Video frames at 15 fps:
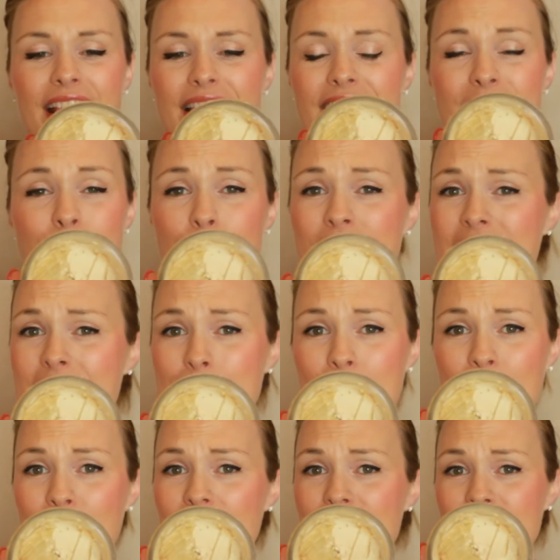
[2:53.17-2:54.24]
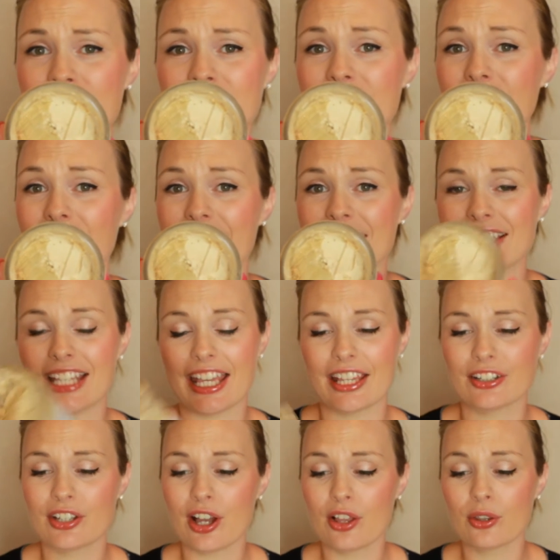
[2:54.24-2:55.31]
the sweet tea butter is just a light
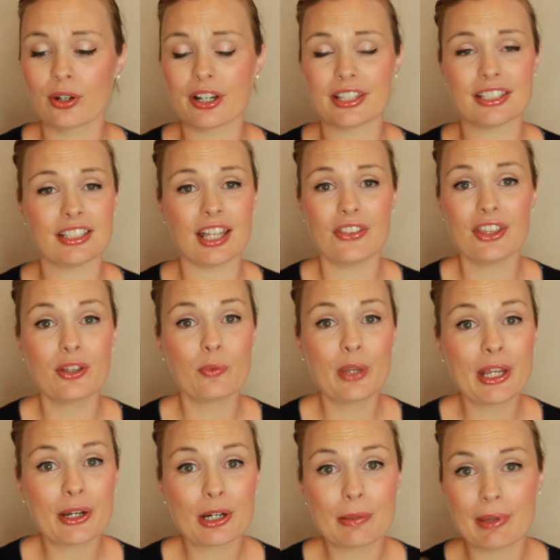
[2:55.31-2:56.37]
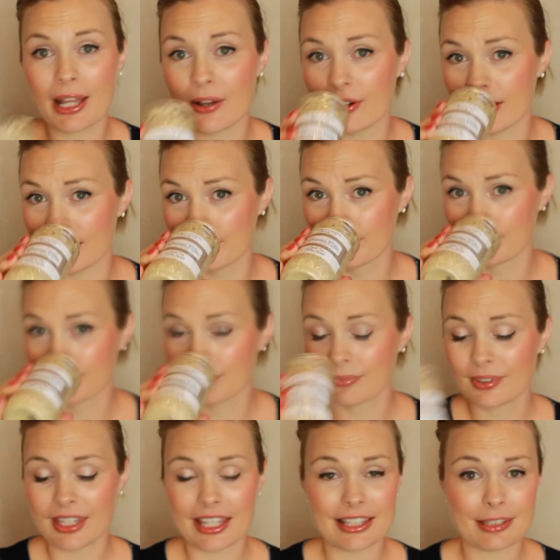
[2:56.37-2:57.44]
tan color. It's nothing weird about it.
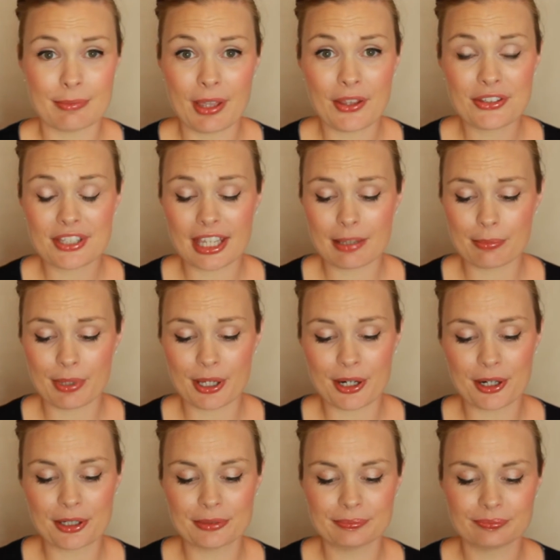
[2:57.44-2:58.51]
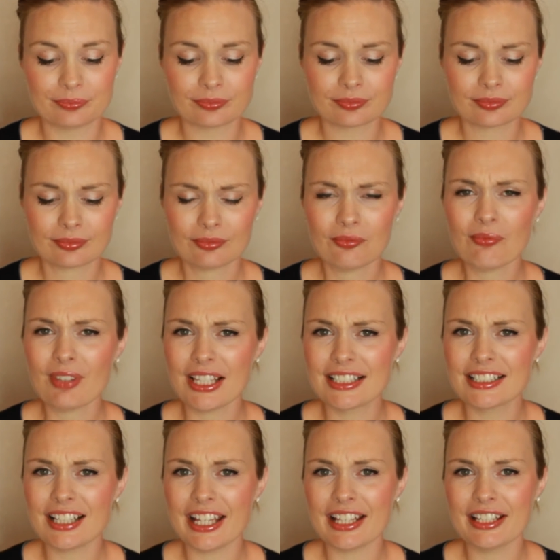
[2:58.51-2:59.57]
It smells like butter,
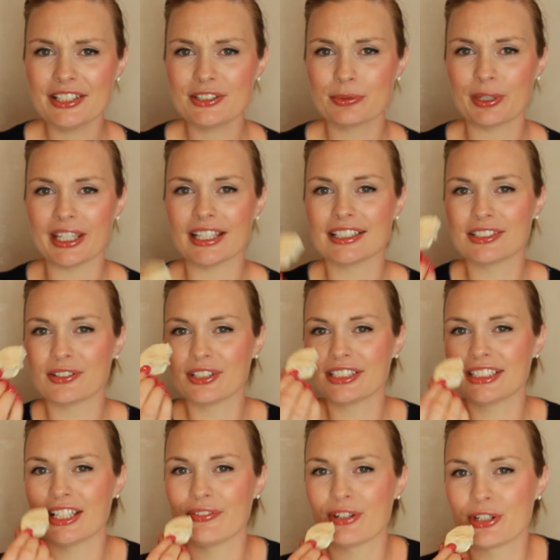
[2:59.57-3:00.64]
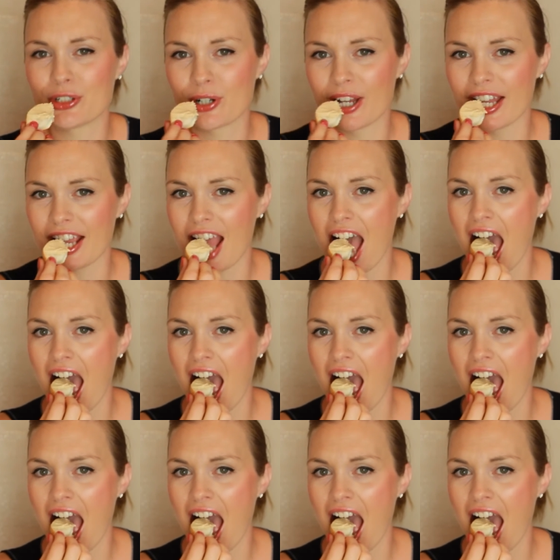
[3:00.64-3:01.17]
slightly sweet, so let's give it a try.